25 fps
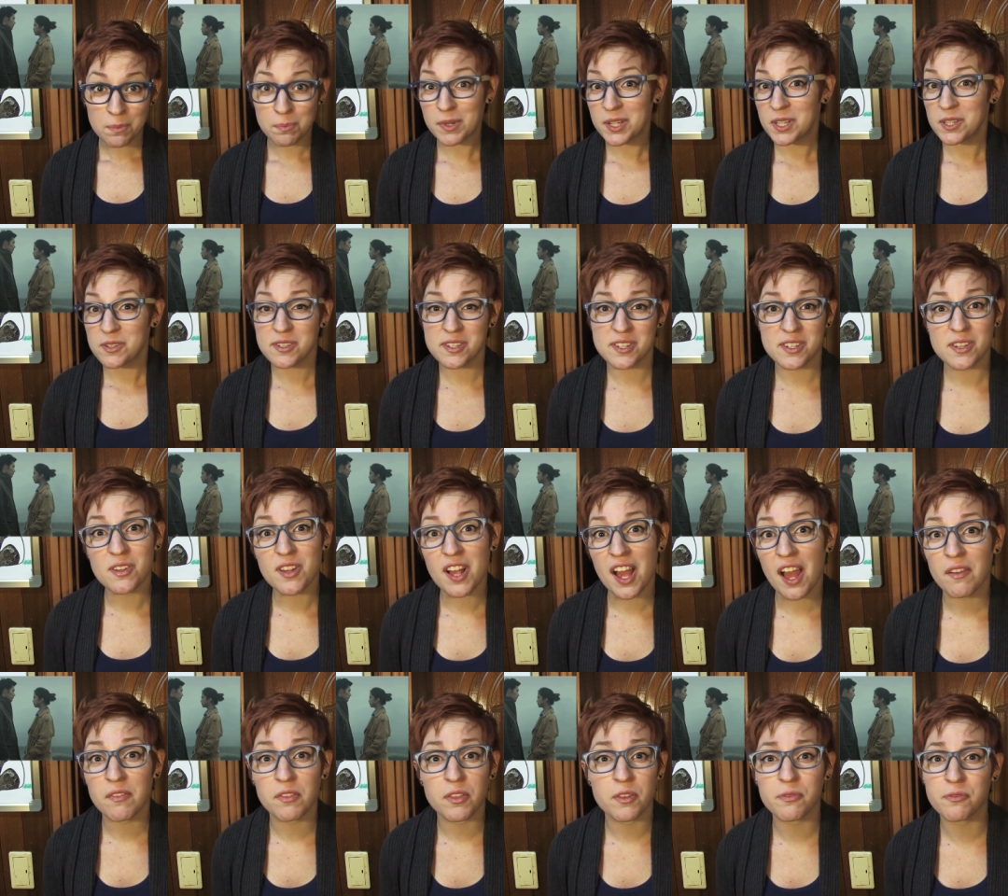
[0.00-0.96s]
But you still
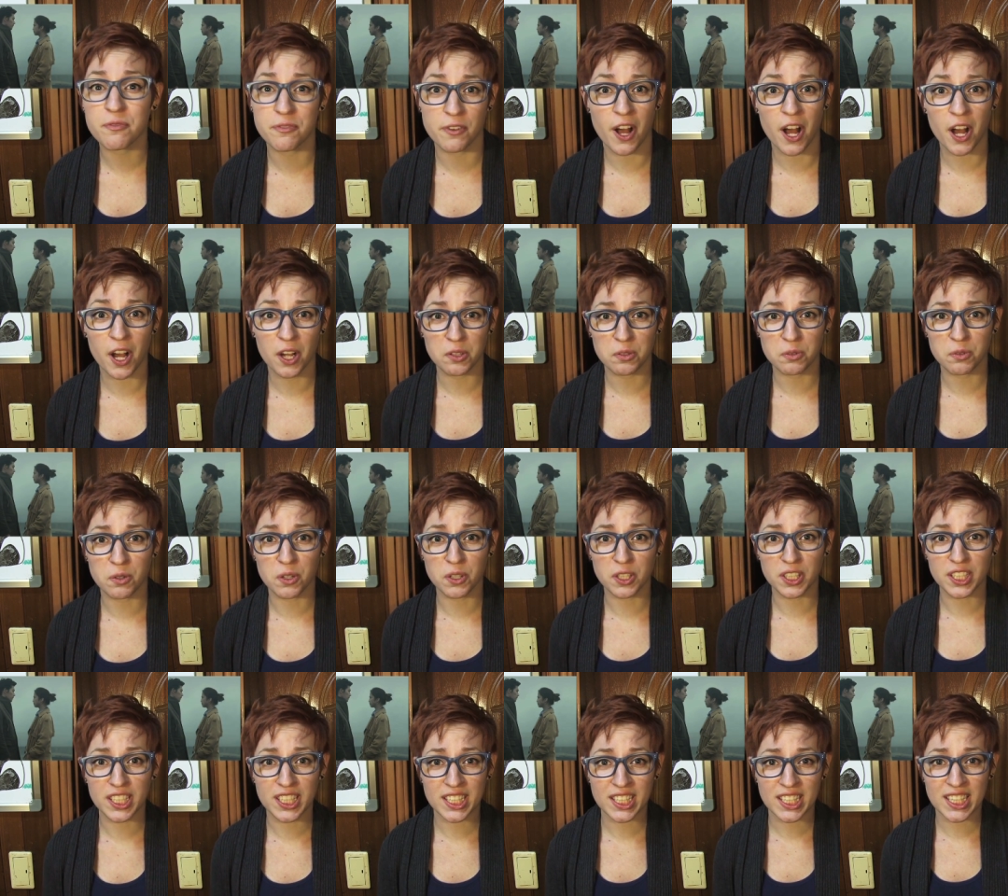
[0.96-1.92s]
have the fog
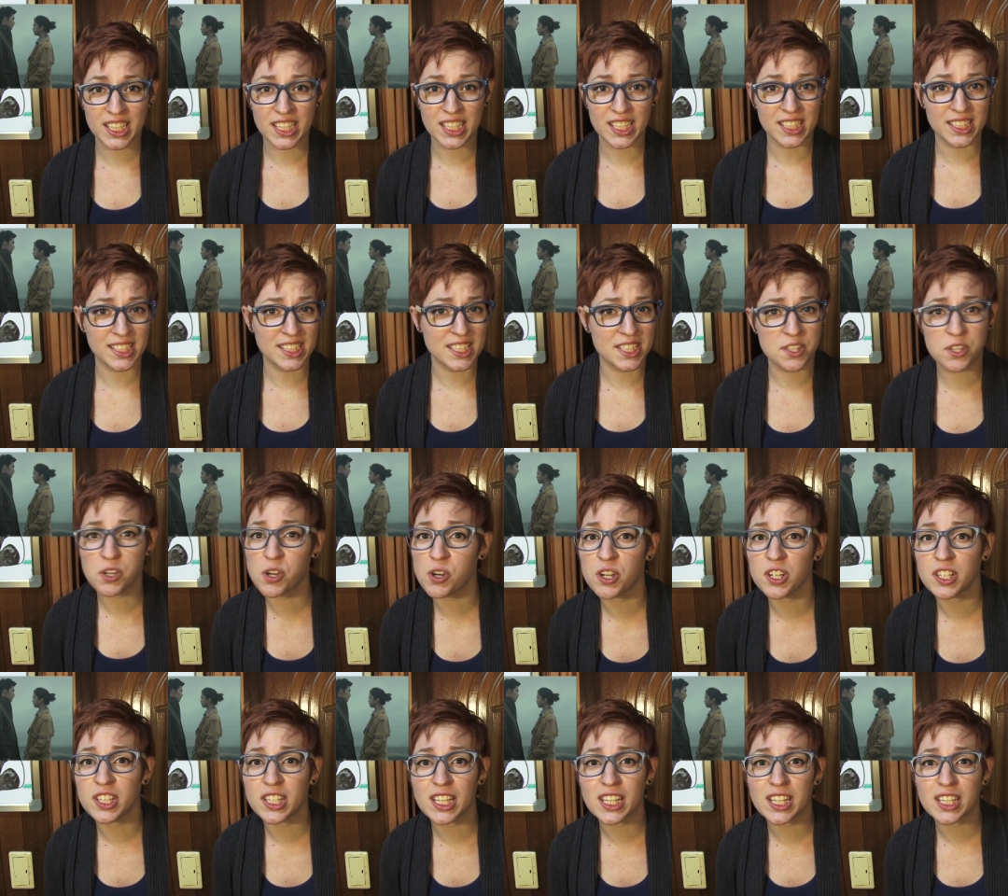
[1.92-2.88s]
rolling in, it's
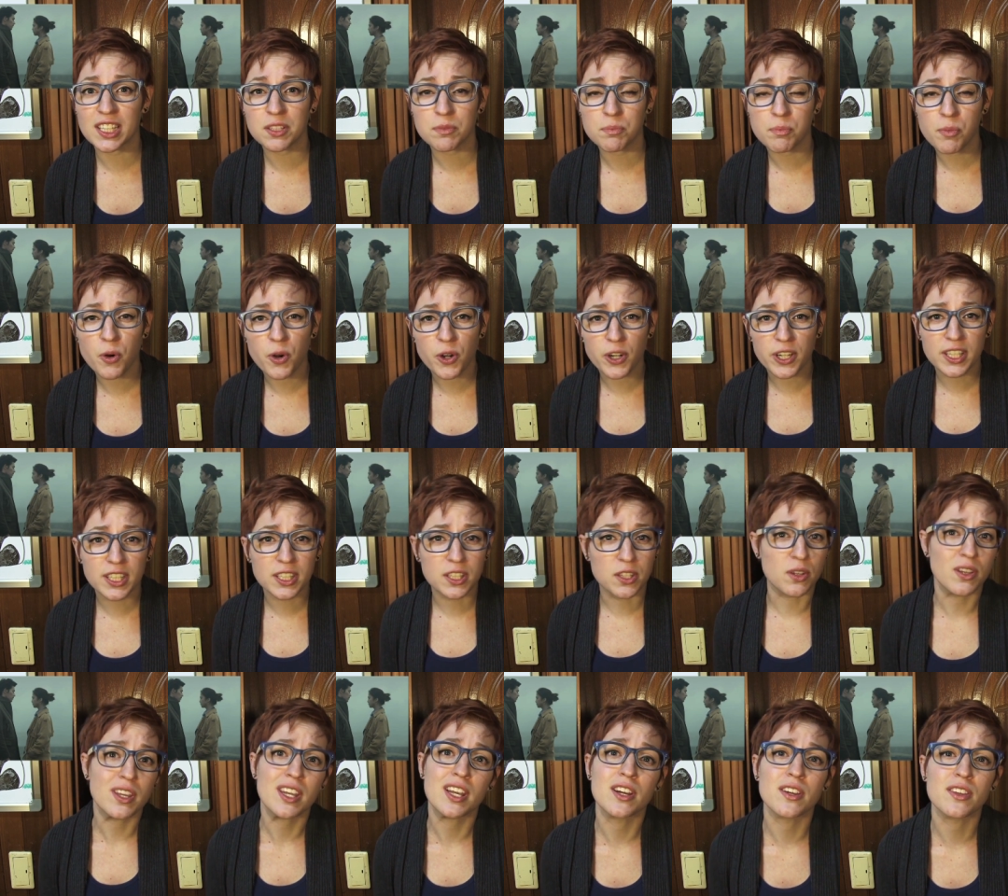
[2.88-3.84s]
early in the morning,
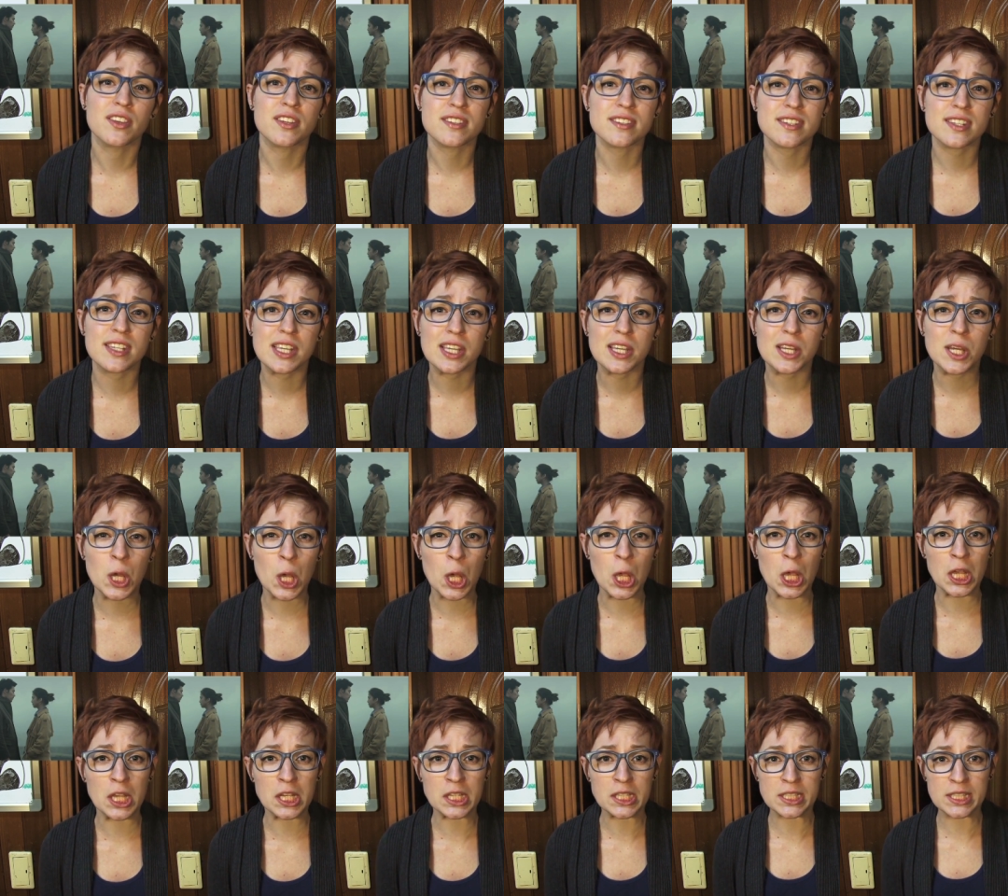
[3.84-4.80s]
you hear the
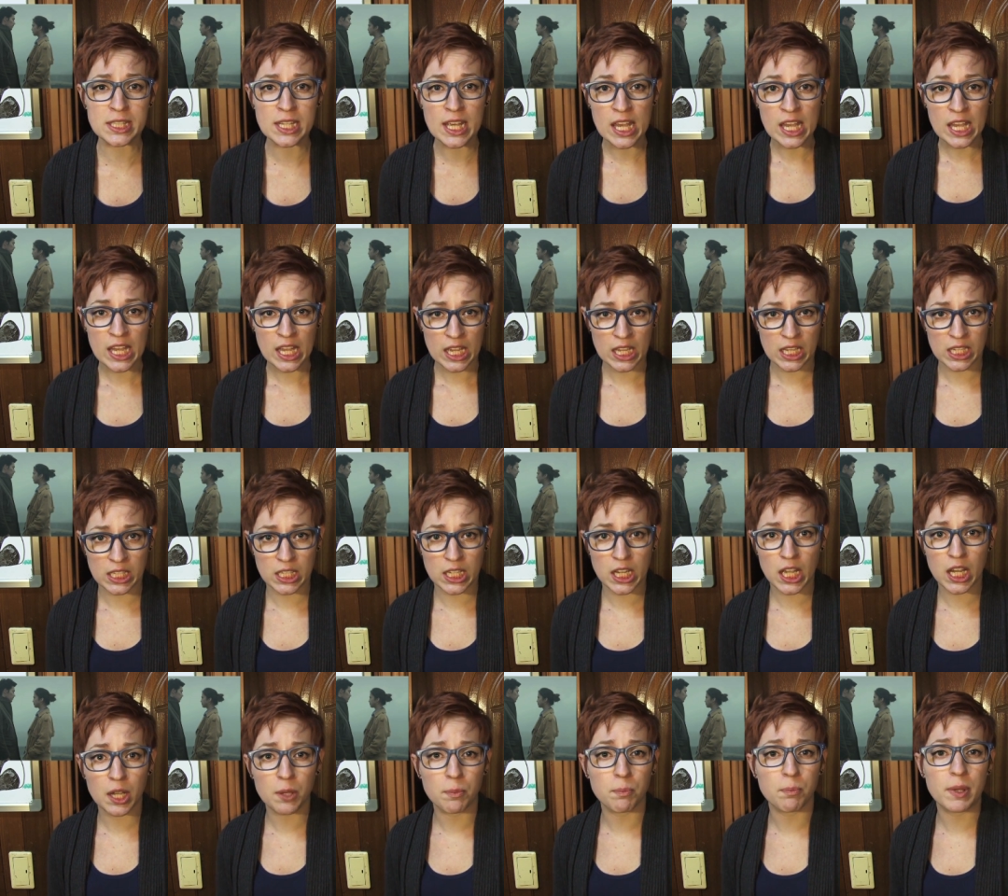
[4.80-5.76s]
seagulls, and
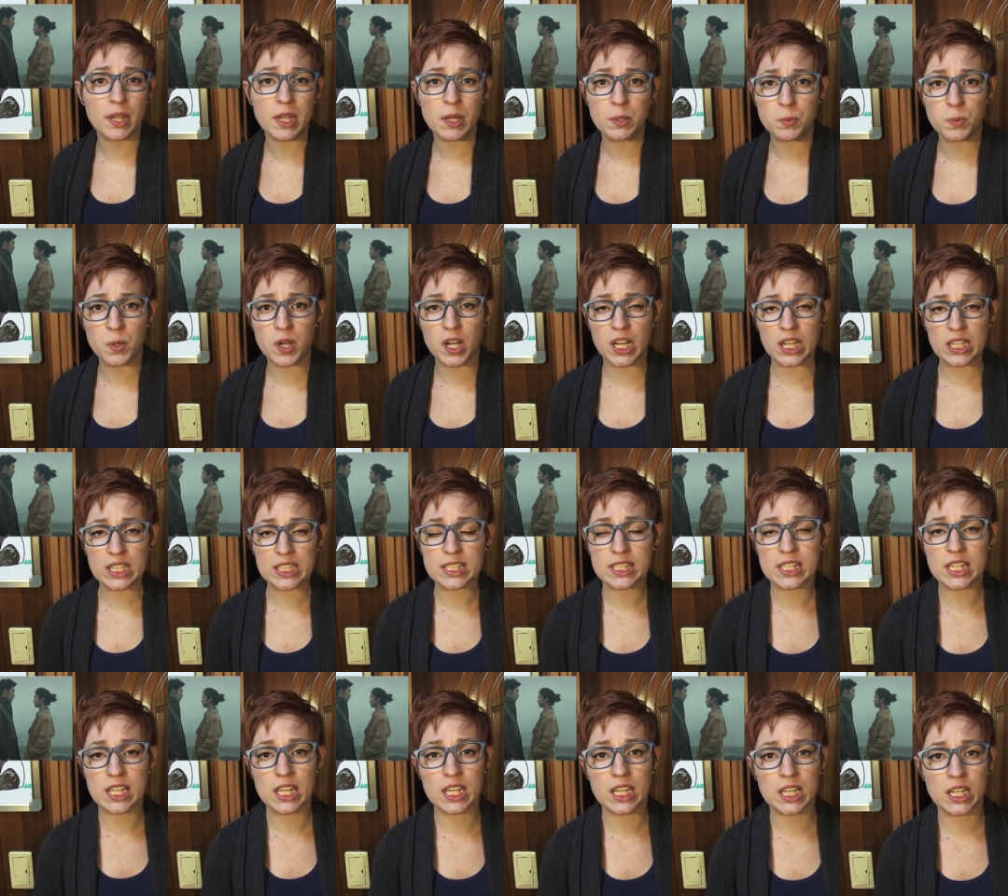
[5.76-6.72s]
Hyun Bin walks
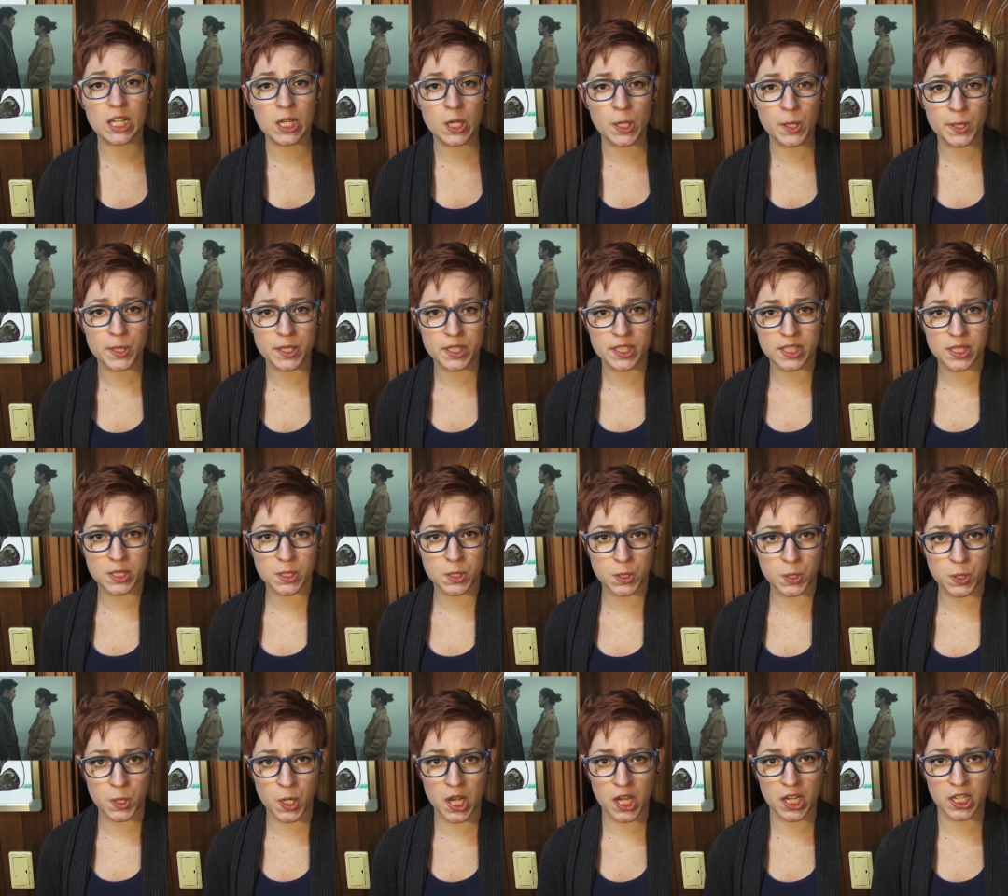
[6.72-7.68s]
in all
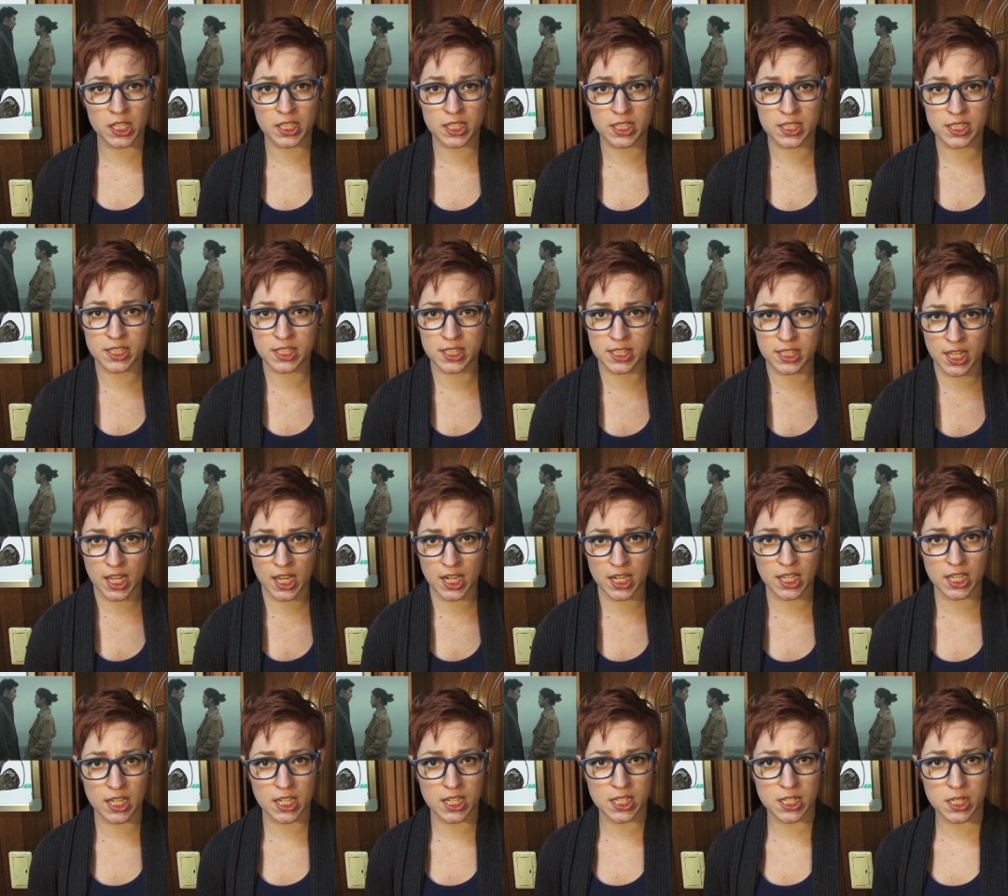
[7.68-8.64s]
strong and
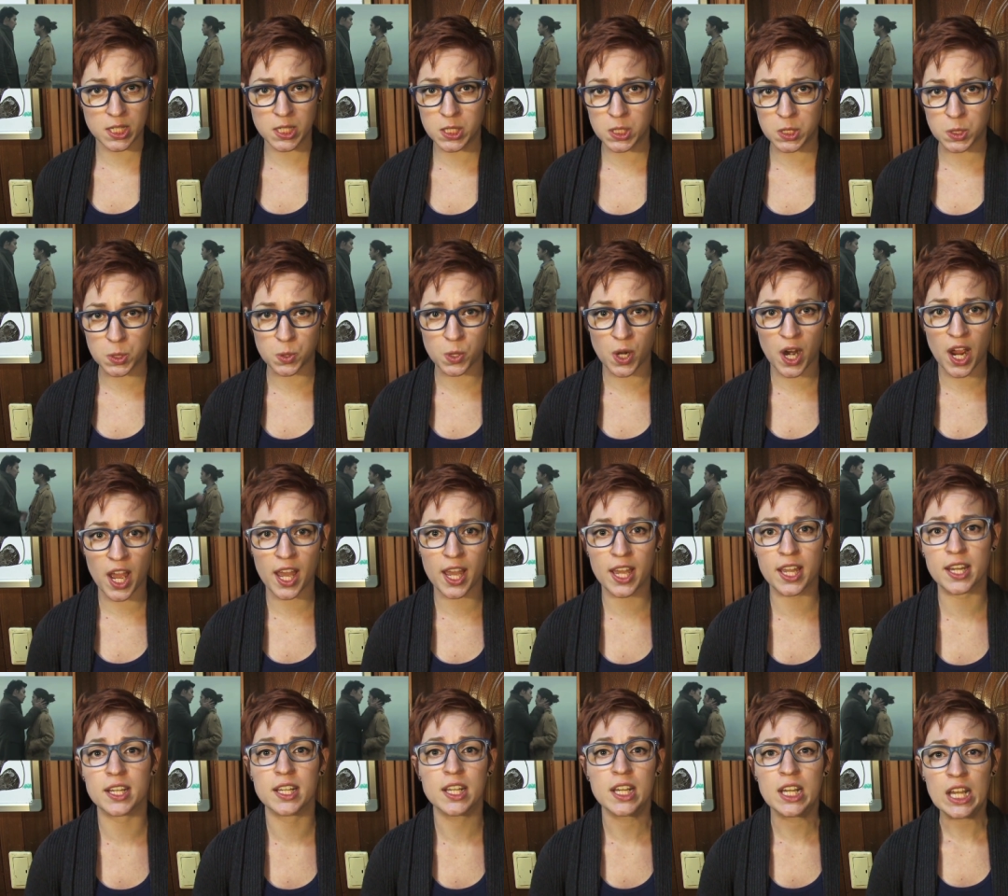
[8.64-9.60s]
steady in his
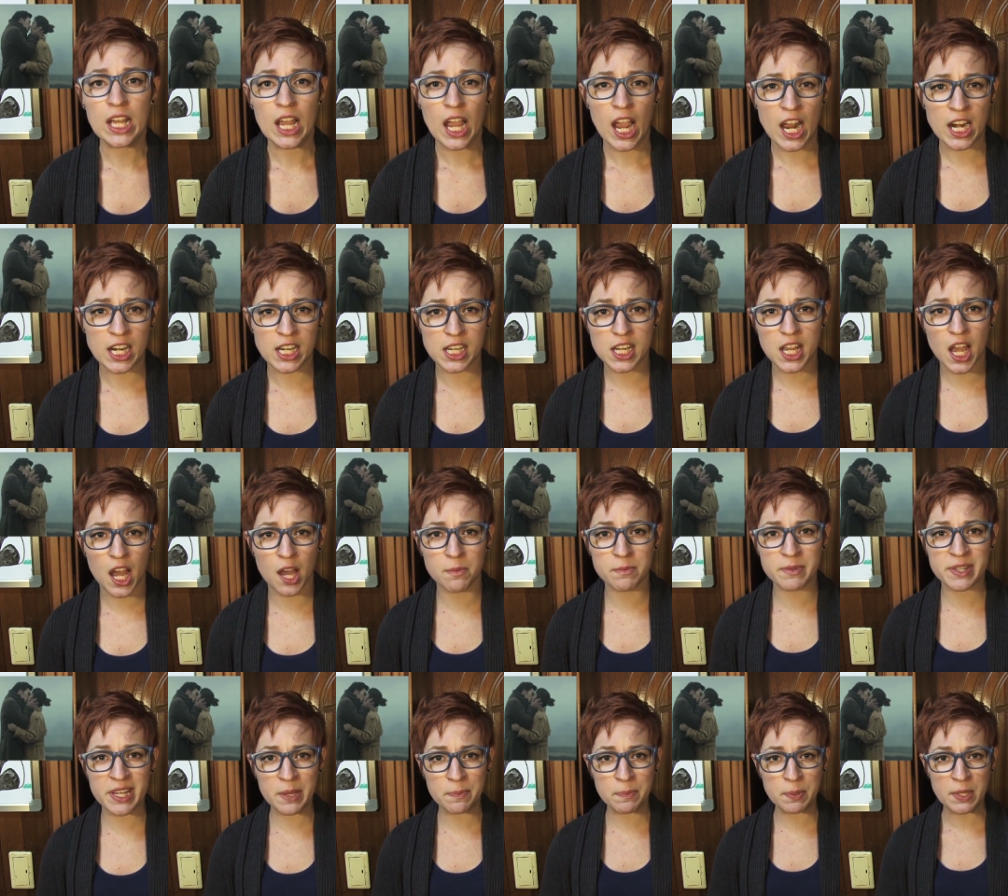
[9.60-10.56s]
stride, and he
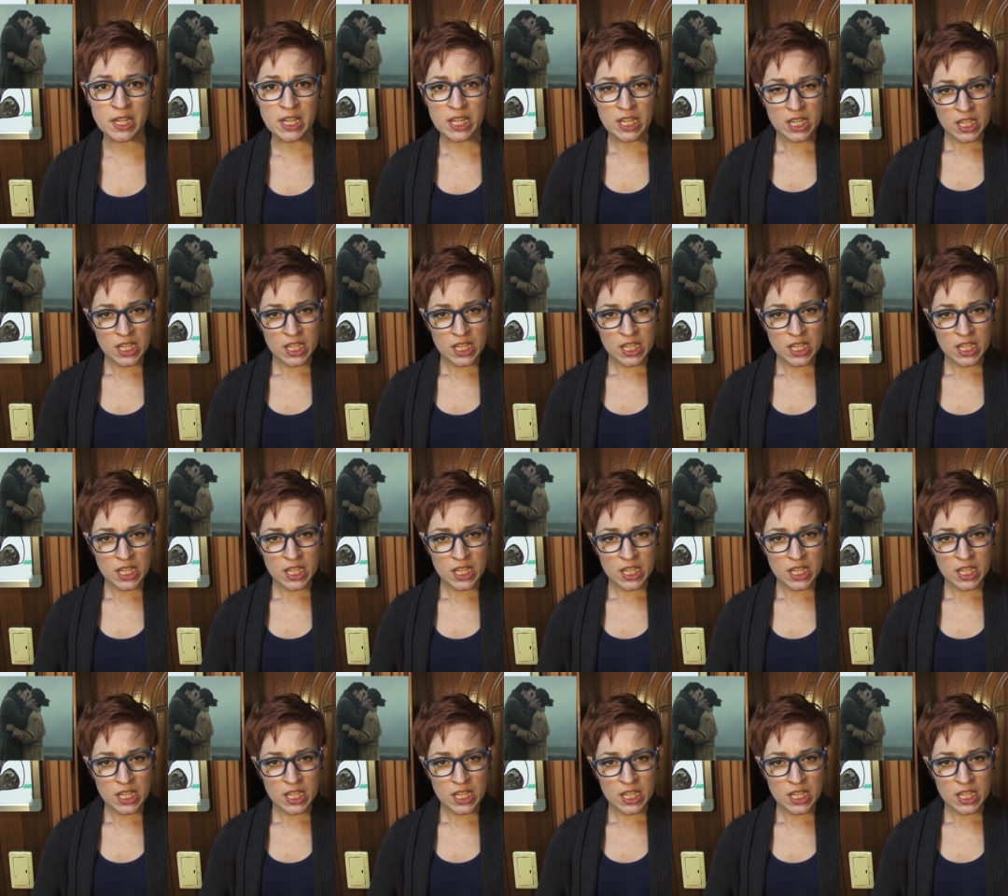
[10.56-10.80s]
comes up